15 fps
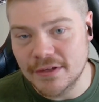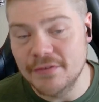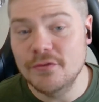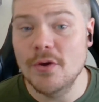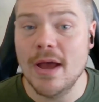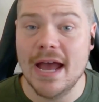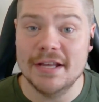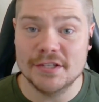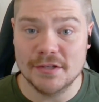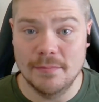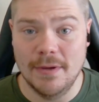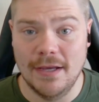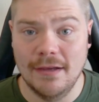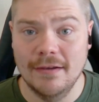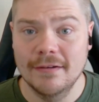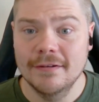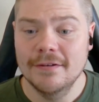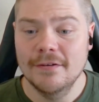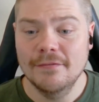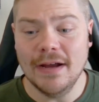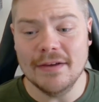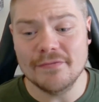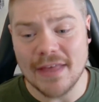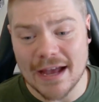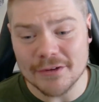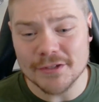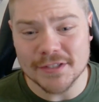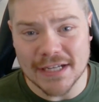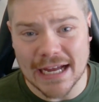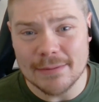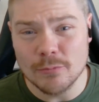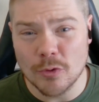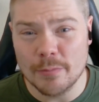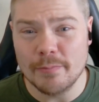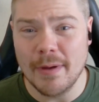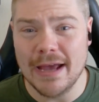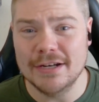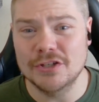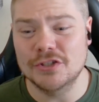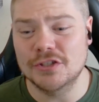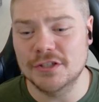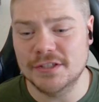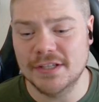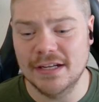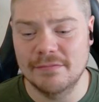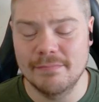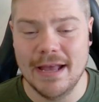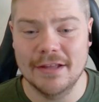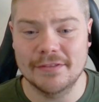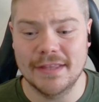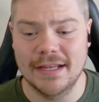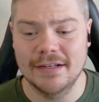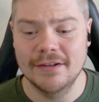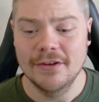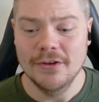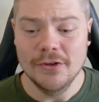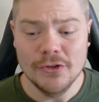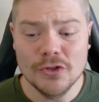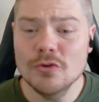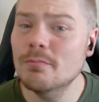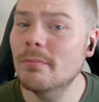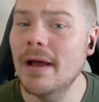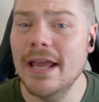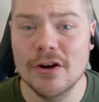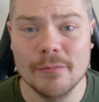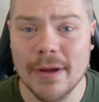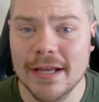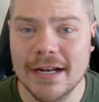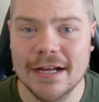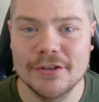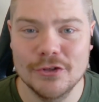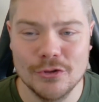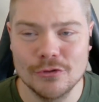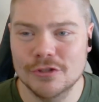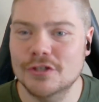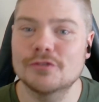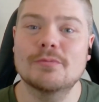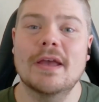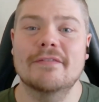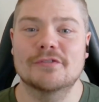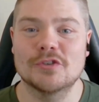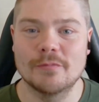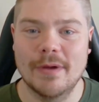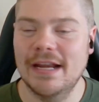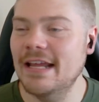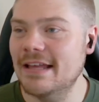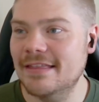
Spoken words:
If you ask me, 5,000 time warp badges just to get a mount that you may or may not use because we have so many.